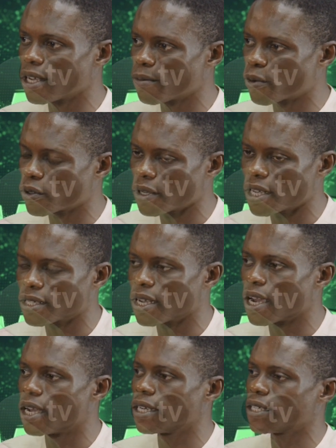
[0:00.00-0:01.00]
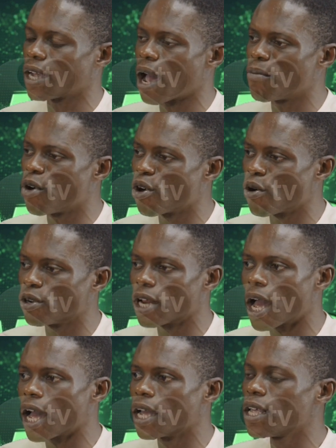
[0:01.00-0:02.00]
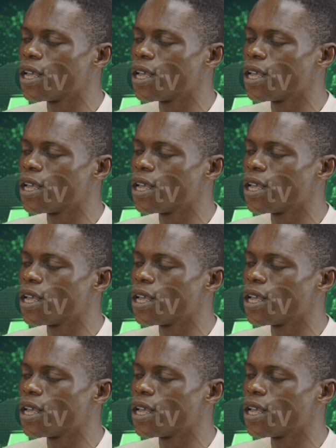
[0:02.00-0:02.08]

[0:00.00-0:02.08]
protest ground, among other